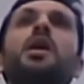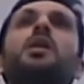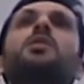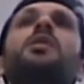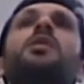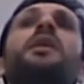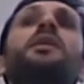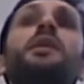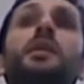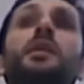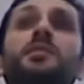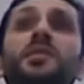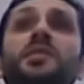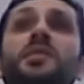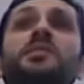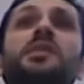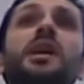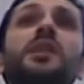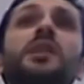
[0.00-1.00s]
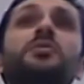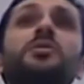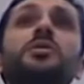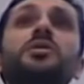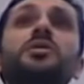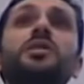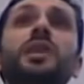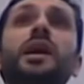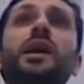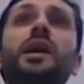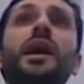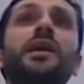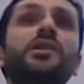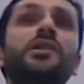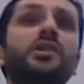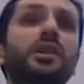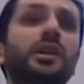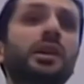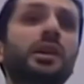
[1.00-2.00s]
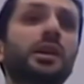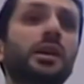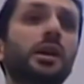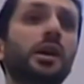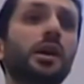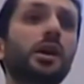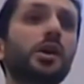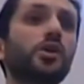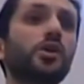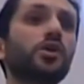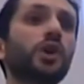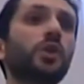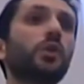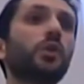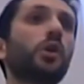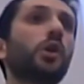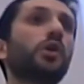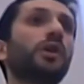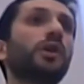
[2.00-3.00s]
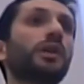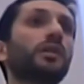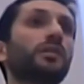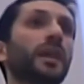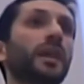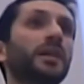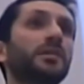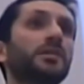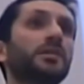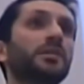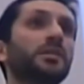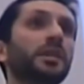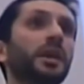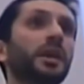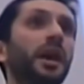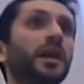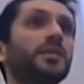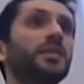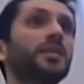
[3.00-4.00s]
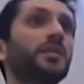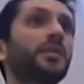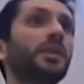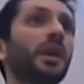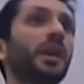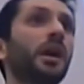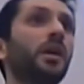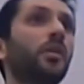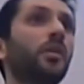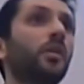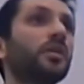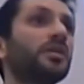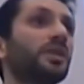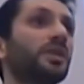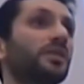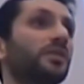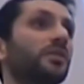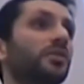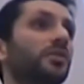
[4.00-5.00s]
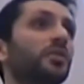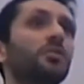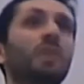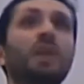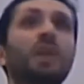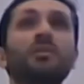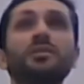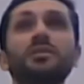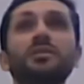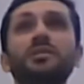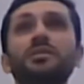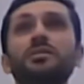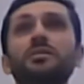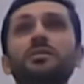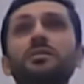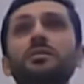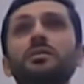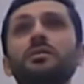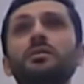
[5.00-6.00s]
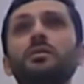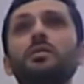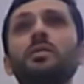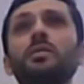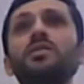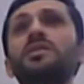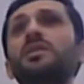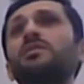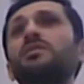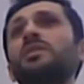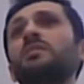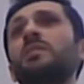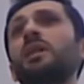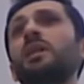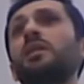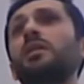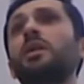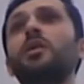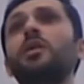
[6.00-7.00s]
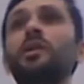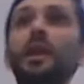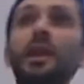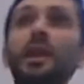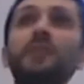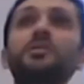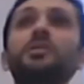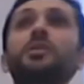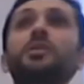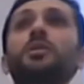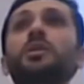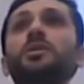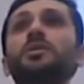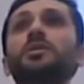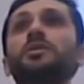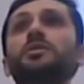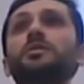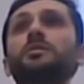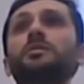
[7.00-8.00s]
Then comes a stage when you say, actually, shall we hold an event, a seminar once every 2 months, once every month? Okay, let's do it.